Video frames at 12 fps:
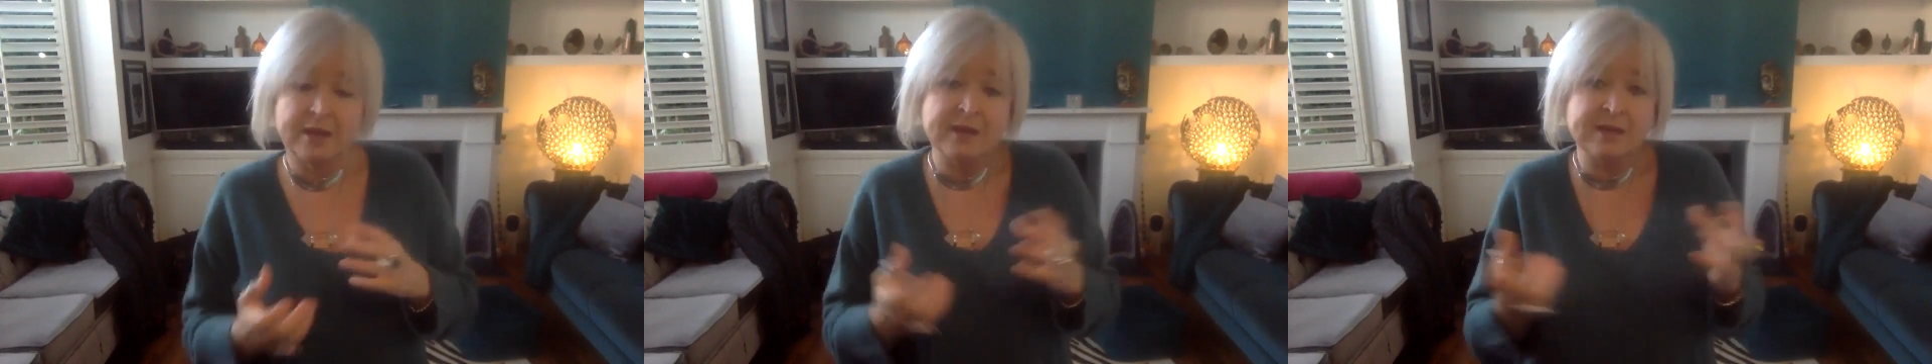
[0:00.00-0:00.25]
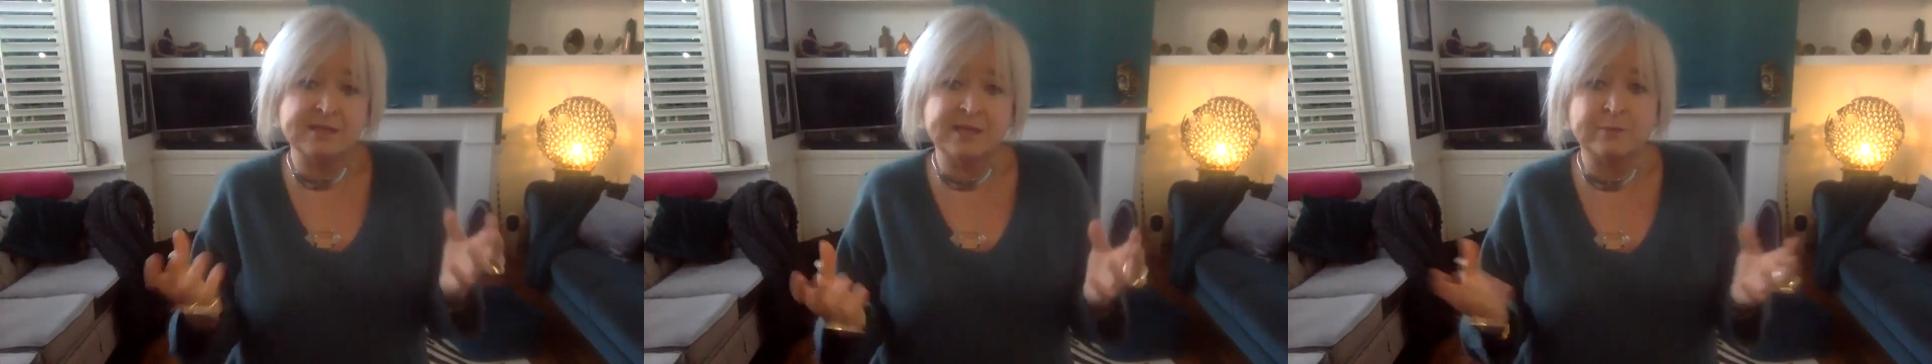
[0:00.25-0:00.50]
I
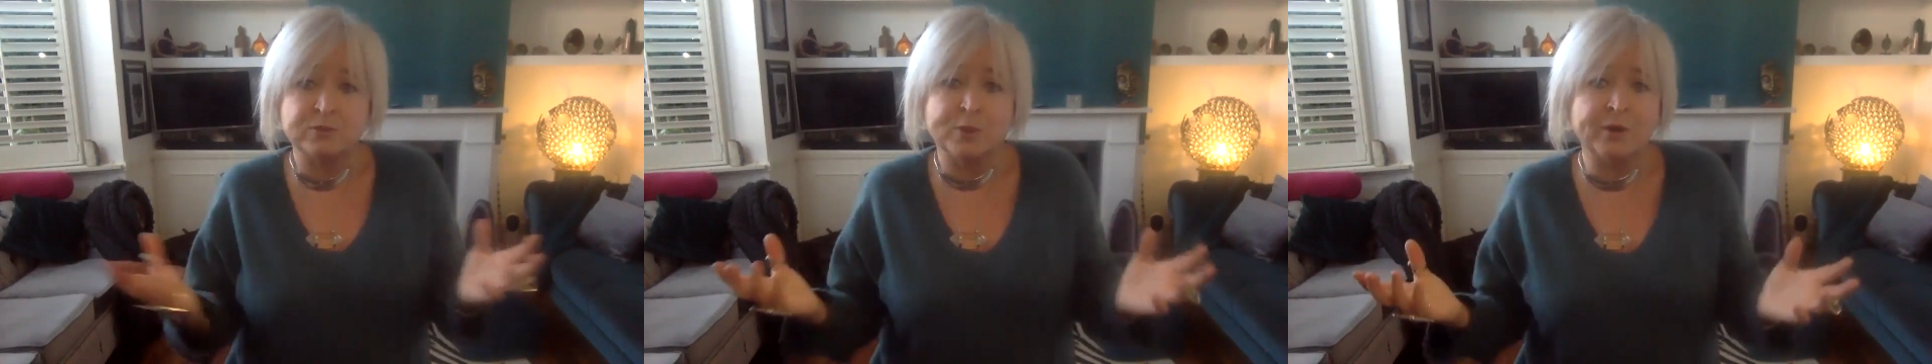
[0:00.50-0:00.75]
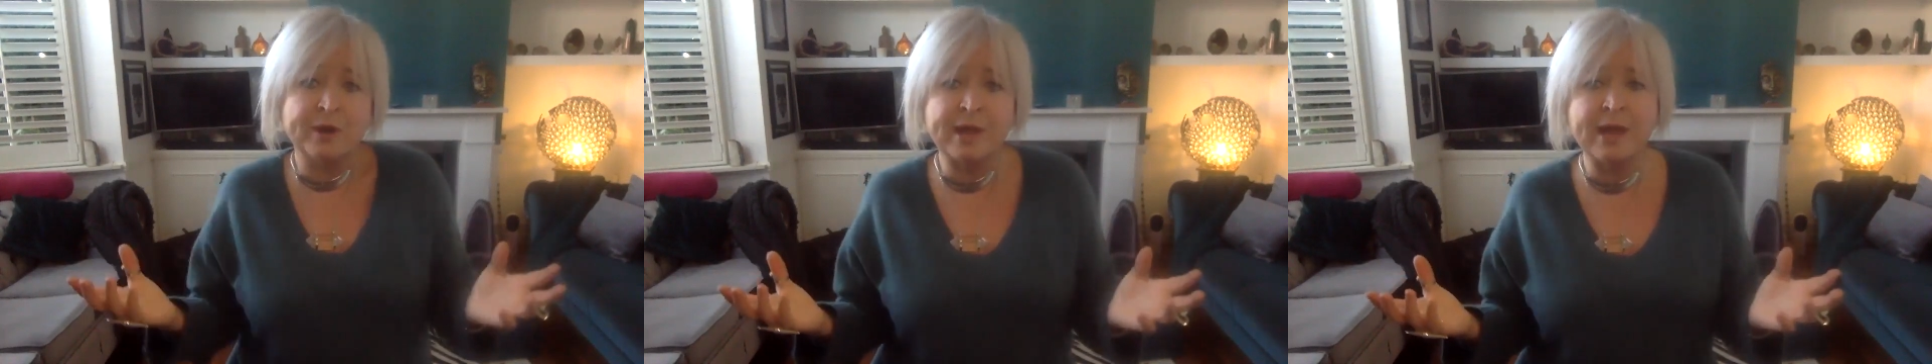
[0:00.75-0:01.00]
accept
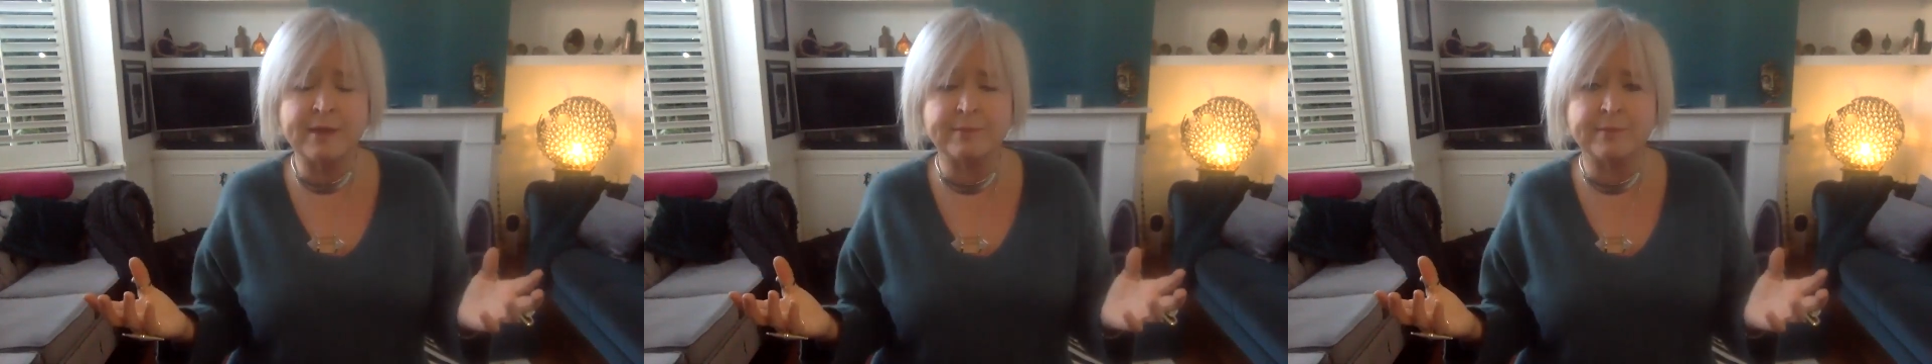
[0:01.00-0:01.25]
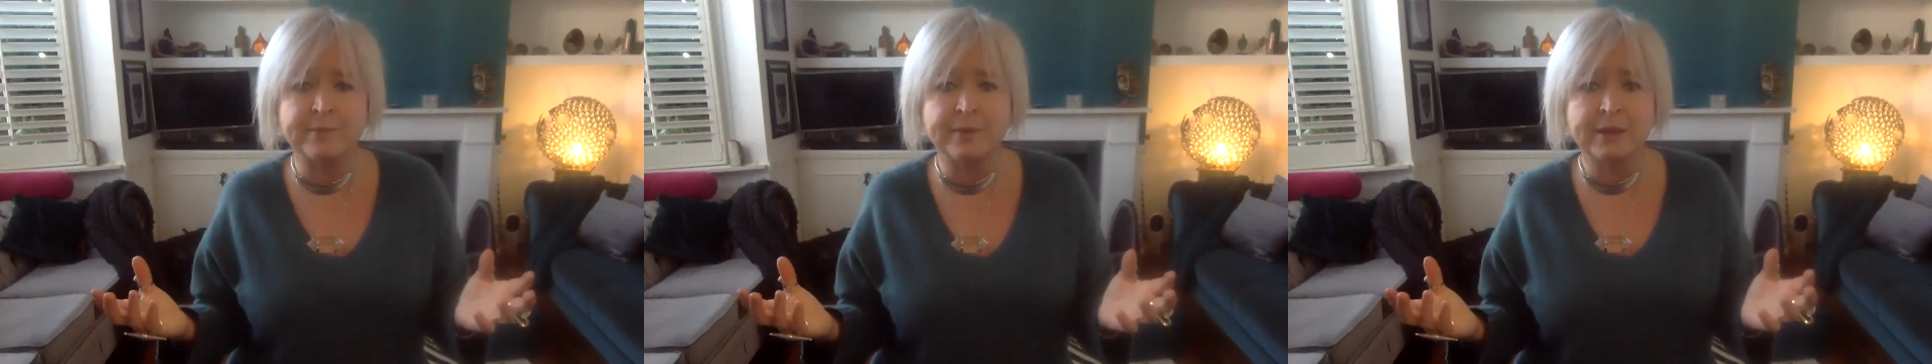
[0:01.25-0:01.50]
where I am.
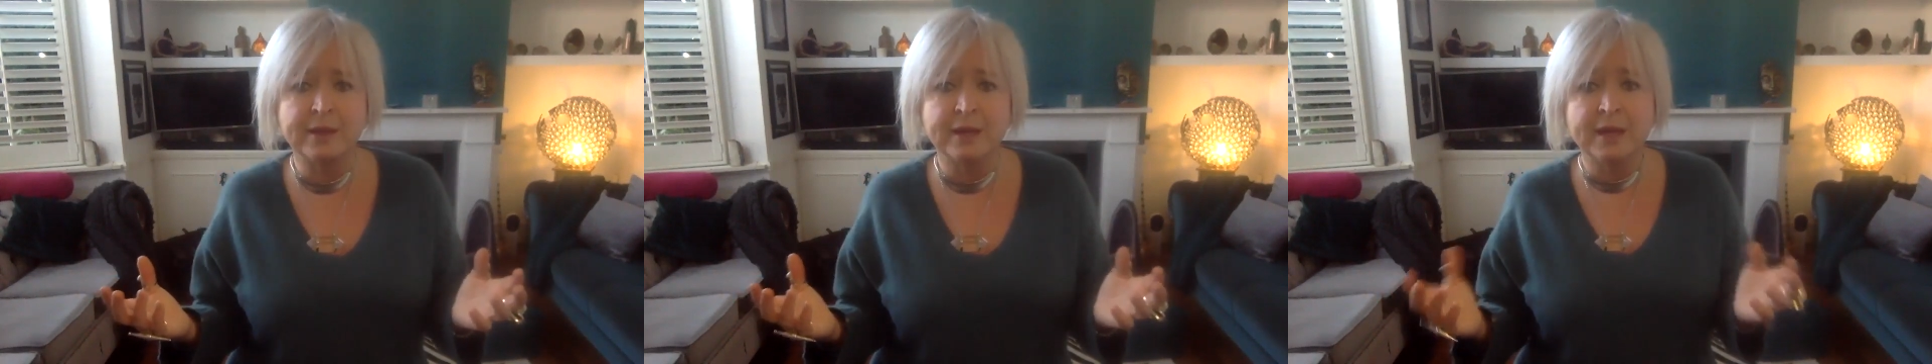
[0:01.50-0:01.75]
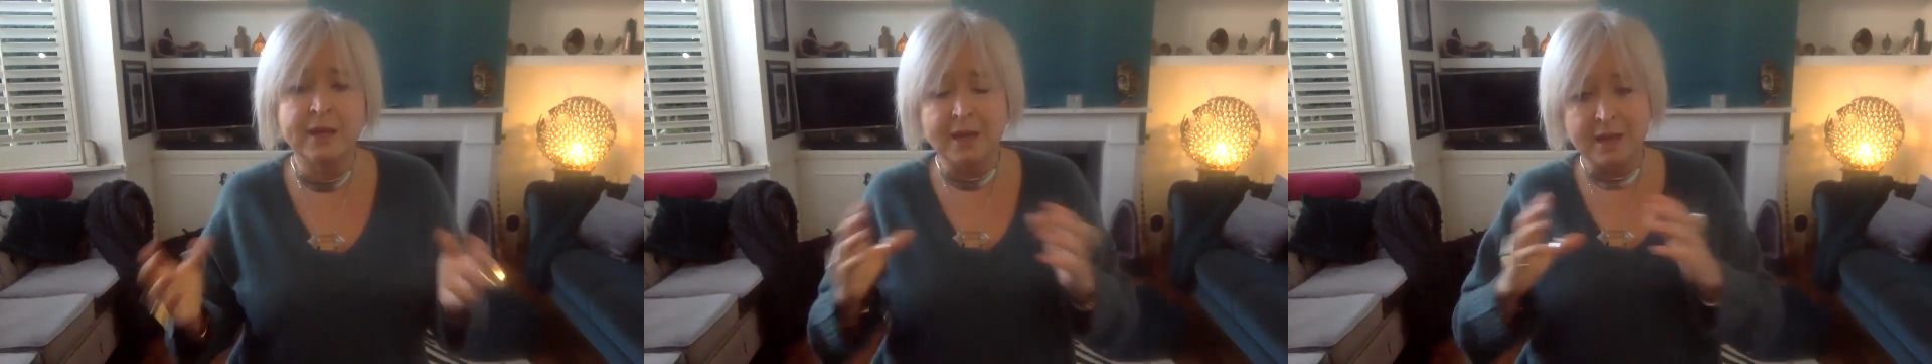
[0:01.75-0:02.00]

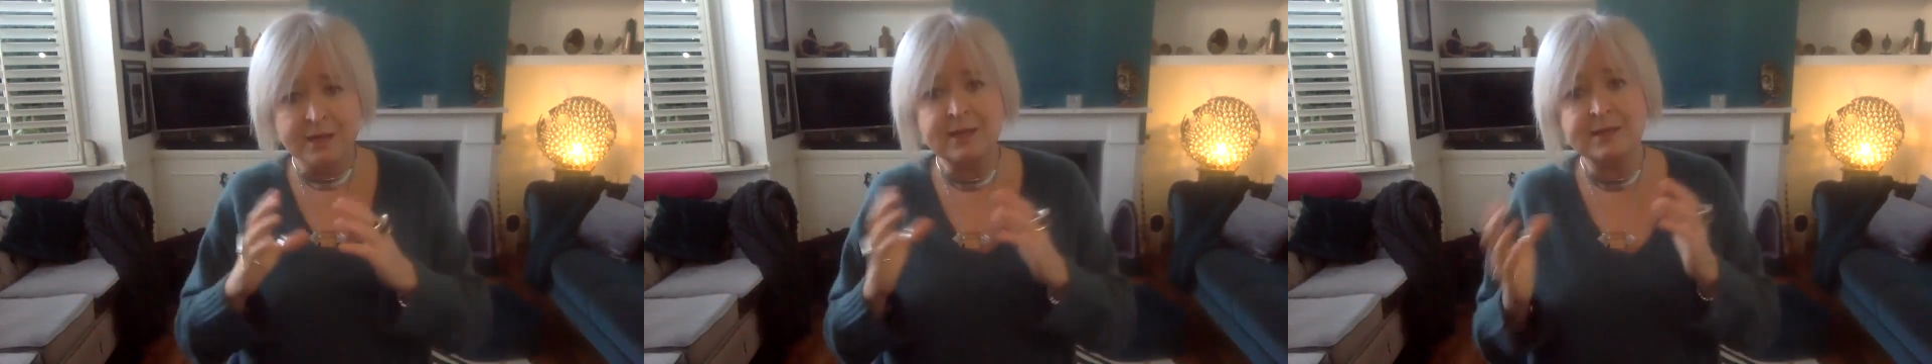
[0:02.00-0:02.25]
I